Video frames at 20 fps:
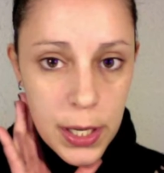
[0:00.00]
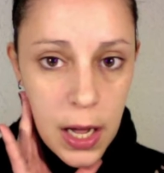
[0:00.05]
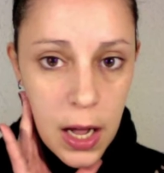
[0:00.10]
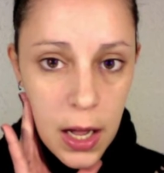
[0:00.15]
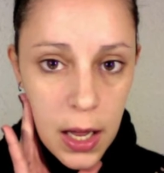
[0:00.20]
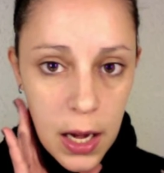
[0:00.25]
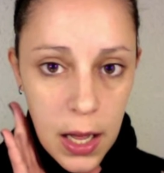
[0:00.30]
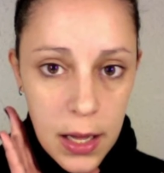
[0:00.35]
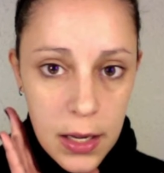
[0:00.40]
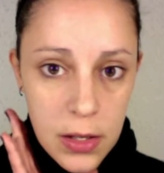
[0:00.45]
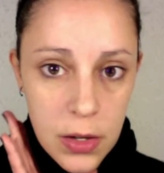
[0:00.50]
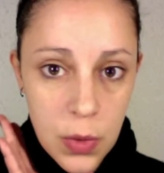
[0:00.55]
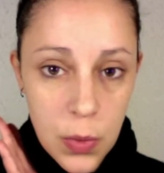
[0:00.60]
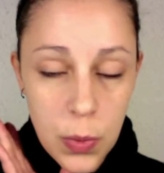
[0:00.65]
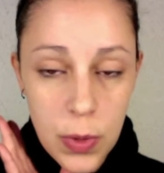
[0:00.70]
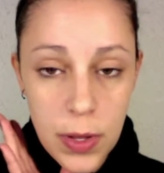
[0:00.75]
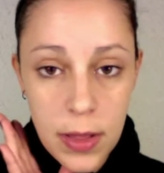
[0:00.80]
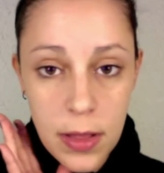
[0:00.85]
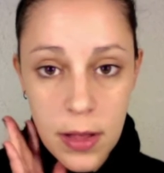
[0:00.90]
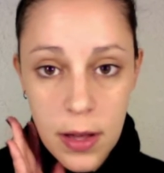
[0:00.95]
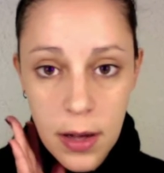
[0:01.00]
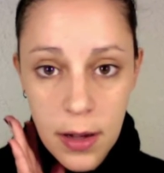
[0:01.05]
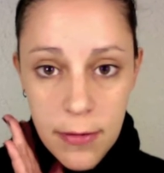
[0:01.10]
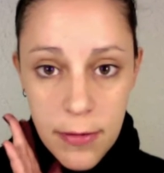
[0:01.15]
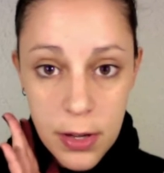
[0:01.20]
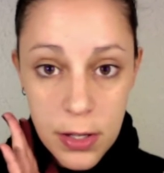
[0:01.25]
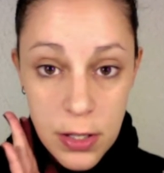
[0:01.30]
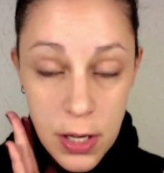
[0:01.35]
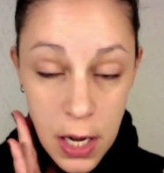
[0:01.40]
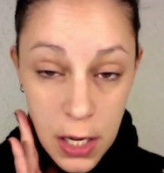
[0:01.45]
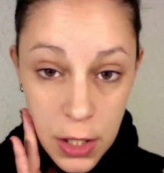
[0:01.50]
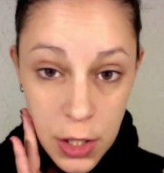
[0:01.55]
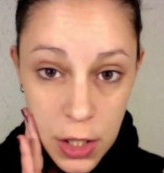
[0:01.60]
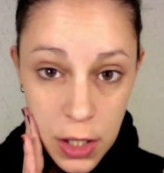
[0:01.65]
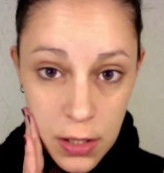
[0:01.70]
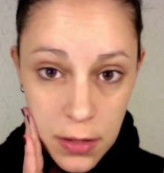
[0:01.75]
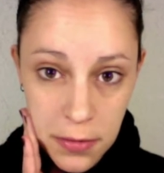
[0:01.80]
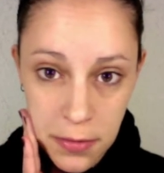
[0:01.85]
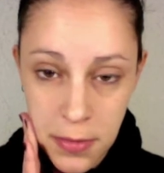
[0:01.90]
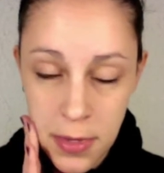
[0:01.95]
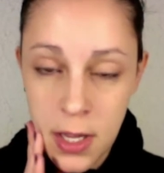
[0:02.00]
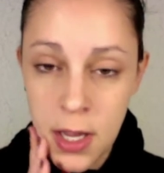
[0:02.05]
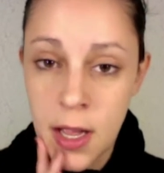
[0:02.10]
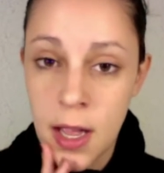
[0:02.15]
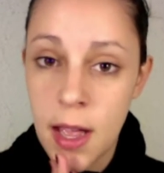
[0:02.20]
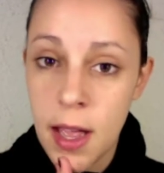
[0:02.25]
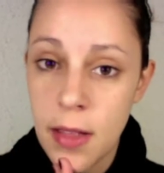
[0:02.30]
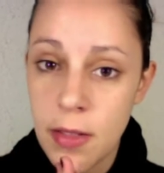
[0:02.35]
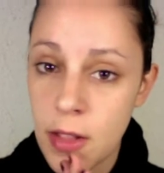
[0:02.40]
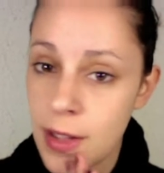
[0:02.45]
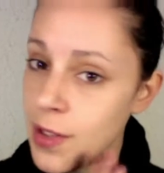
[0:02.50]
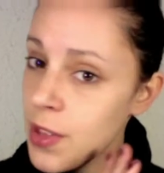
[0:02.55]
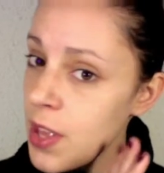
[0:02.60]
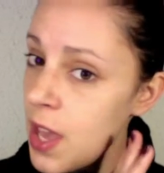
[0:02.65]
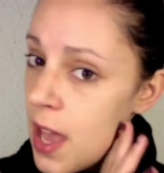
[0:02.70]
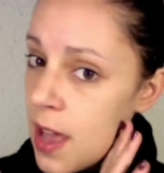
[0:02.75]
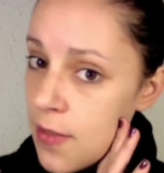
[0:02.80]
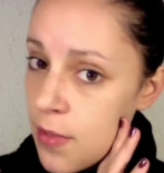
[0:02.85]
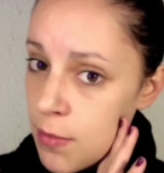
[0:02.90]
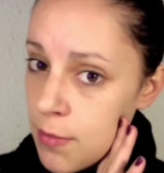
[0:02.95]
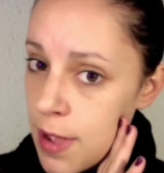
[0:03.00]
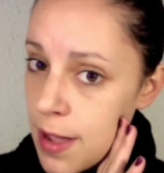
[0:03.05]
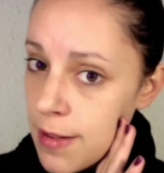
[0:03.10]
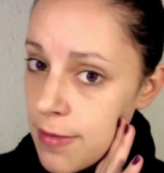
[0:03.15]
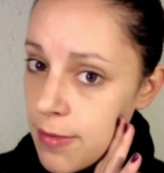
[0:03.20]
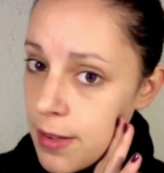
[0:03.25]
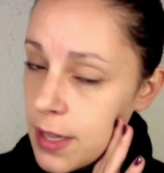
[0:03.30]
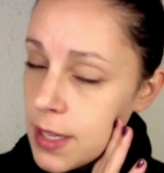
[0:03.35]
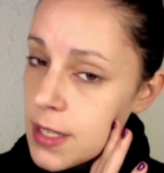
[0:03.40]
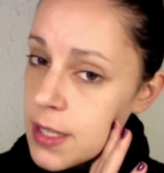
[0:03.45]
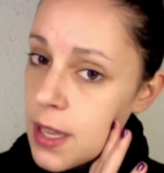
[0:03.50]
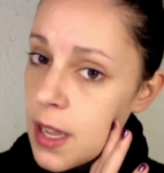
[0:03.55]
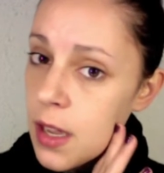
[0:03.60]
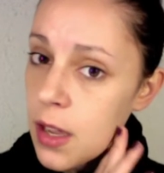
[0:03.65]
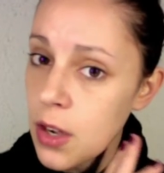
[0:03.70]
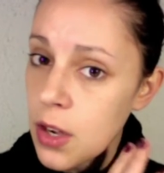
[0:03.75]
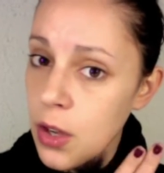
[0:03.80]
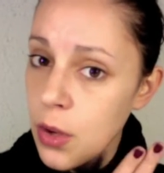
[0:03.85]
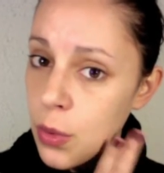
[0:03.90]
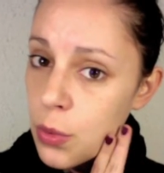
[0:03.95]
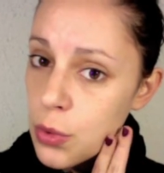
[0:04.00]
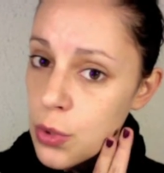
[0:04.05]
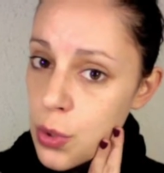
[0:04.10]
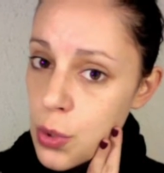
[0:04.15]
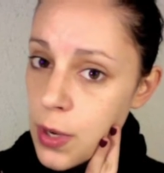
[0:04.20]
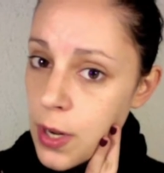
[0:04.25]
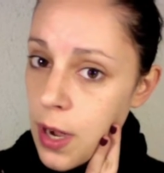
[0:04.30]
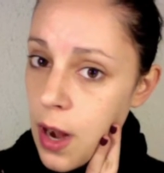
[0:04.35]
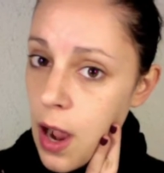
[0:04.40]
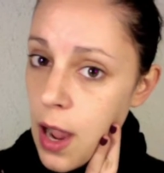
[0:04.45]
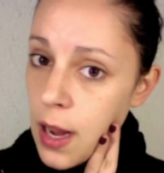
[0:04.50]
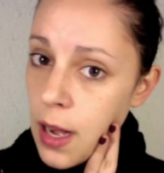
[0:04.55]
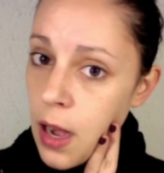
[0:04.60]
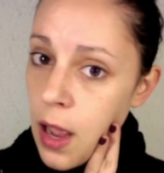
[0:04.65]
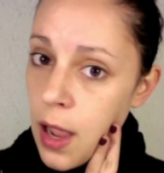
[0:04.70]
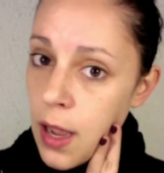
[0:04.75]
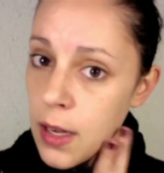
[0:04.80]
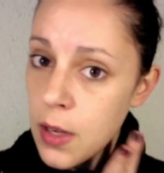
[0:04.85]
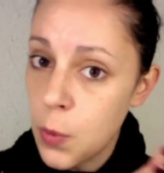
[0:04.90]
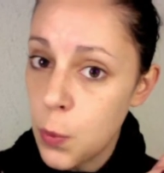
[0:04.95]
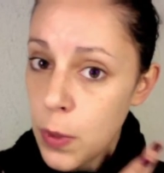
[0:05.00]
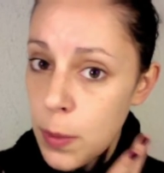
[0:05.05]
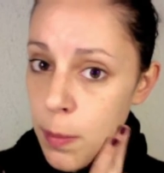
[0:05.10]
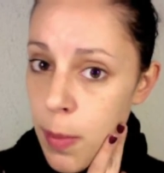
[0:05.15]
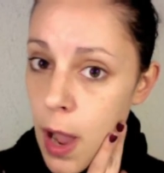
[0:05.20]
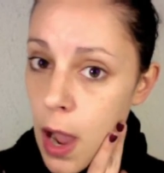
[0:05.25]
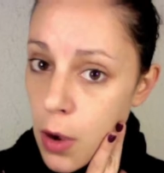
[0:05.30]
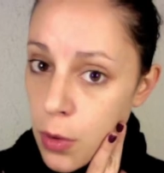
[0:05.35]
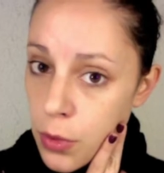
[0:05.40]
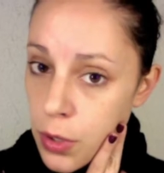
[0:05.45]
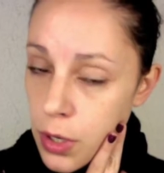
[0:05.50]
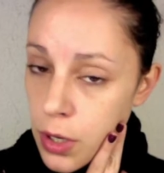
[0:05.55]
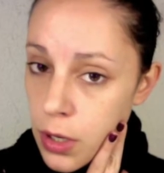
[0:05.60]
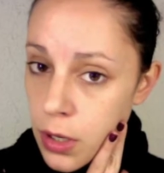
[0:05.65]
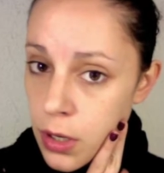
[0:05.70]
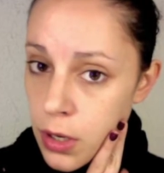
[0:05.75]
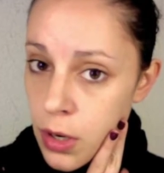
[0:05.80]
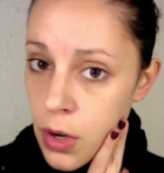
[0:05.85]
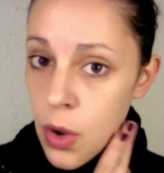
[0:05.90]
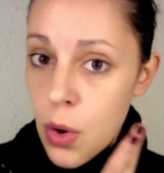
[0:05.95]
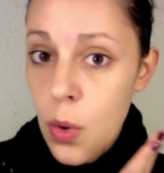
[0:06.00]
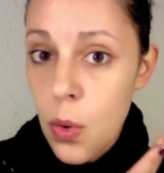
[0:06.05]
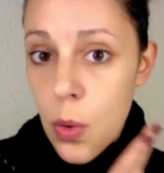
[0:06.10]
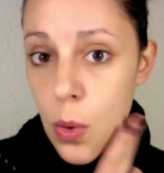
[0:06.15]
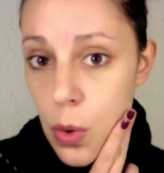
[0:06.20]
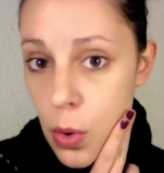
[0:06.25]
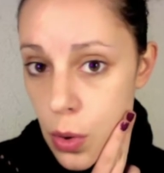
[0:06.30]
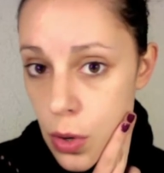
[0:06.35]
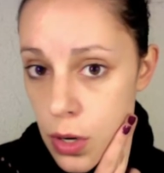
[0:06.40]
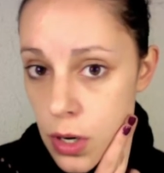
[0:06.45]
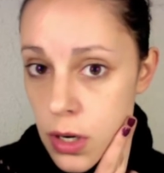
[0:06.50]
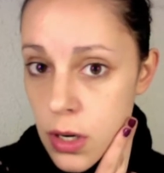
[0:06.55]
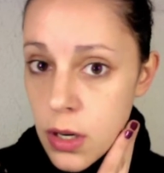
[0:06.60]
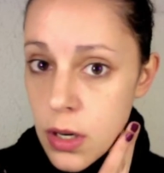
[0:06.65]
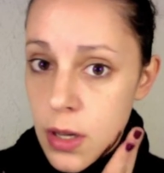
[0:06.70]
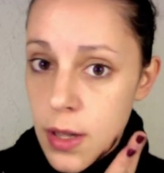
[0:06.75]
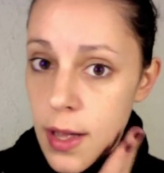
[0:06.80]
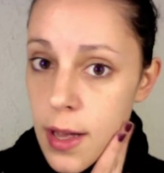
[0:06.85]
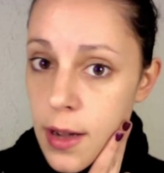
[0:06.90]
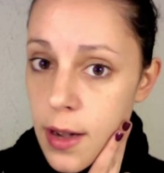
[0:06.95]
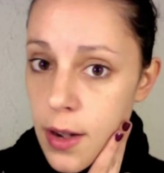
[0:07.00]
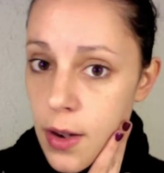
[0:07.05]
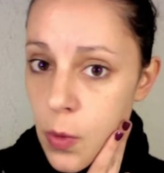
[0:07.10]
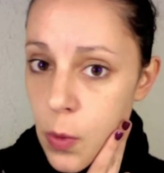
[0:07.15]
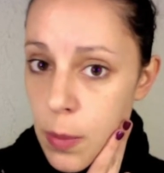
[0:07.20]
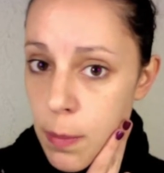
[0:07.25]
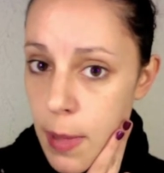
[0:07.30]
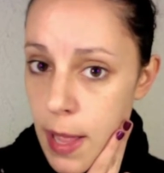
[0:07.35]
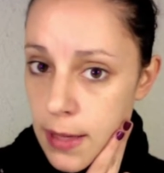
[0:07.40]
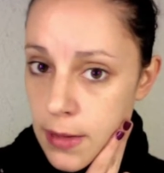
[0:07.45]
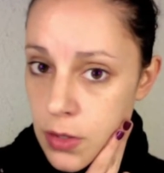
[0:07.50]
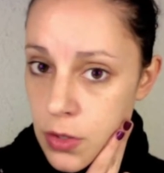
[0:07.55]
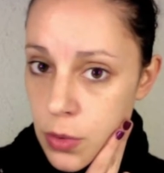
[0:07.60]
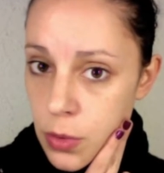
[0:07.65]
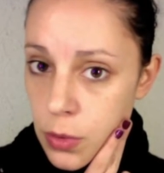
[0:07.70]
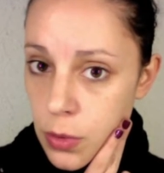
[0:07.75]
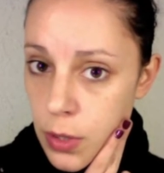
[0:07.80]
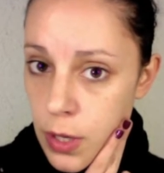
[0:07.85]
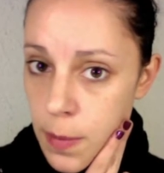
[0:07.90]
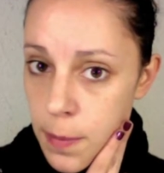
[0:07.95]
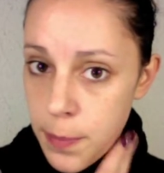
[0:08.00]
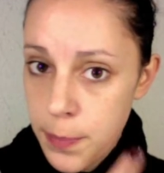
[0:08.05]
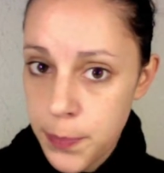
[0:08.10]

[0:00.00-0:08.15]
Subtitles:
highlight with foundation, and the other half of my face I'm gonna contour and highlight with powder or with pencil, okay?